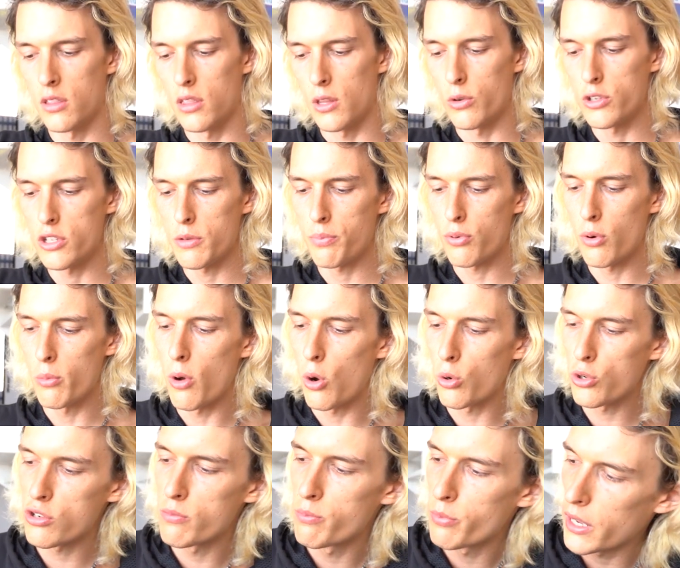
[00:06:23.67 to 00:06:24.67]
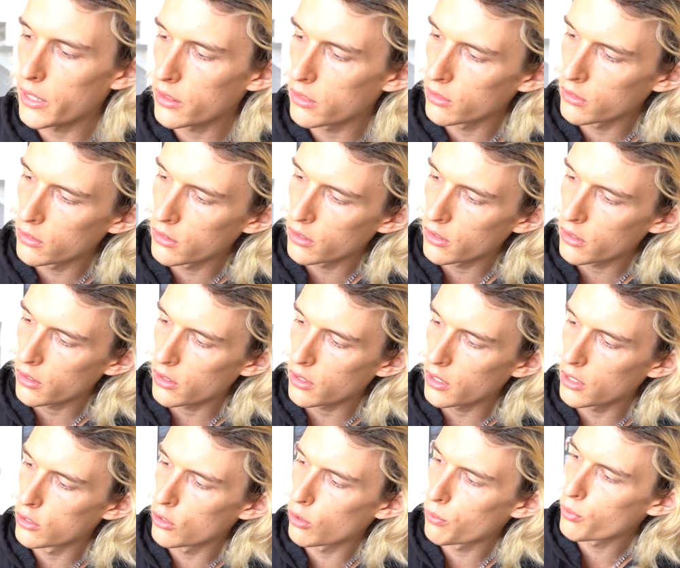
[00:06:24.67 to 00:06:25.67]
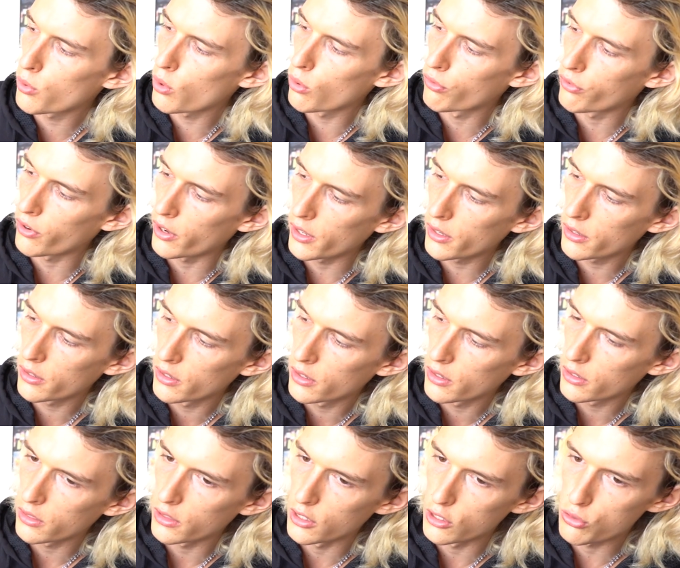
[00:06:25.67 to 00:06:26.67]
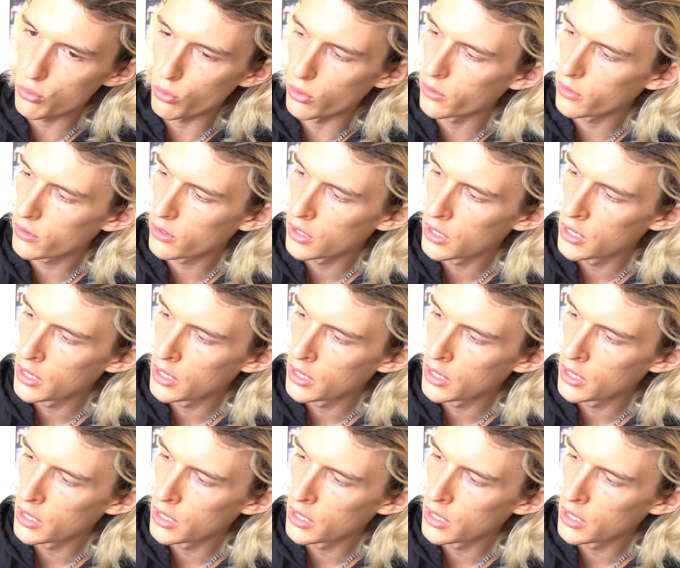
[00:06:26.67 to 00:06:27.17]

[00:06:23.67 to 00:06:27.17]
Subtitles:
There is a promotion button in your profile, this one.